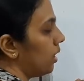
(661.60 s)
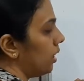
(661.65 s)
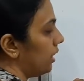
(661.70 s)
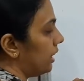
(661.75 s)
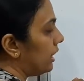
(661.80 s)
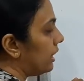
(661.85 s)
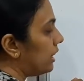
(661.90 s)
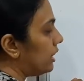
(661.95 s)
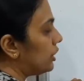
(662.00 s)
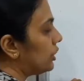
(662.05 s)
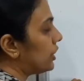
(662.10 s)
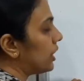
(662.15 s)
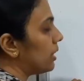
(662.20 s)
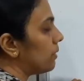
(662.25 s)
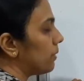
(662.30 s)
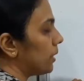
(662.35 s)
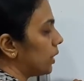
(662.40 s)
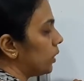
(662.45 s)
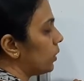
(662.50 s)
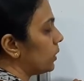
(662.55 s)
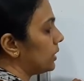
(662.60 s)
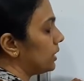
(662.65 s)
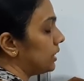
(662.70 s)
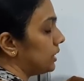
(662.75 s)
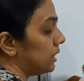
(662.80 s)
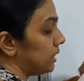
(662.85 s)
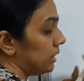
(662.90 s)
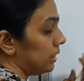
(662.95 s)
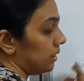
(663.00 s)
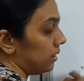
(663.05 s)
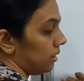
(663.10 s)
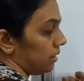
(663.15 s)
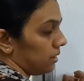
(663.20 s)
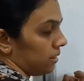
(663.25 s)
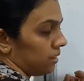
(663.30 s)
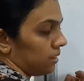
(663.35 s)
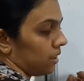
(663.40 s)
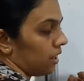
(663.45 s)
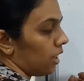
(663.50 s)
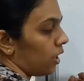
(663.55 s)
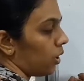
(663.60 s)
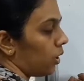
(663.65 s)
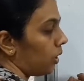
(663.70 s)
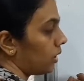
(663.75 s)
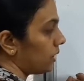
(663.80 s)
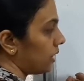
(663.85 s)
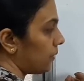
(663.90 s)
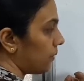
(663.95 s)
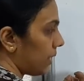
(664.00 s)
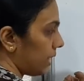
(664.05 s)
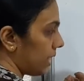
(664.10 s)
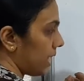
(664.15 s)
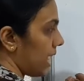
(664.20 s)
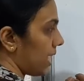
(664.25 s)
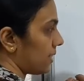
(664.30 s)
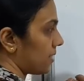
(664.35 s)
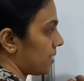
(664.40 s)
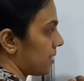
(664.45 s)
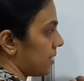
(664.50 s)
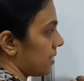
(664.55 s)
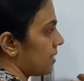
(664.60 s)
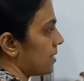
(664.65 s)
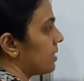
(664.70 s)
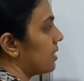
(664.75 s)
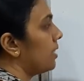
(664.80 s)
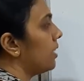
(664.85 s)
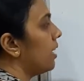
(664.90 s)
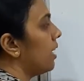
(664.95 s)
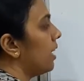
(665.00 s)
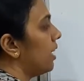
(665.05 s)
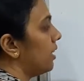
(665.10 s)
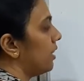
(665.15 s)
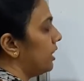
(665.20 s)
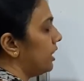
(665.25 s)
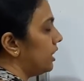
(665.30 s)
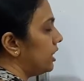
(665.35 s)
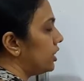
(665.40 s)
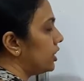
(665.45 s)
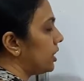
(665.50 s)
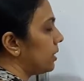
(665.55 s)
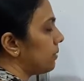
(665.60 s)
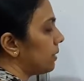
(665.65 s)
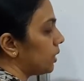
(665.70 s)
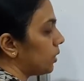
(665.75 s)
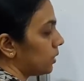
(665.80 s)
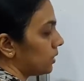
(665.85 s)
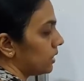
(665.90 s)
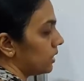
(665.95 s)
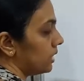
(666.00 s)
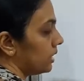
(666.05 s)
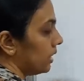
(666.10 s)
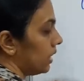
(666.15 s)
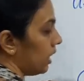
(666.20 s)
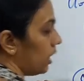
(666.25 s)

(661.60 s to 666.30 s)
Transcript: initial velocity along the y-axis. Initial velocity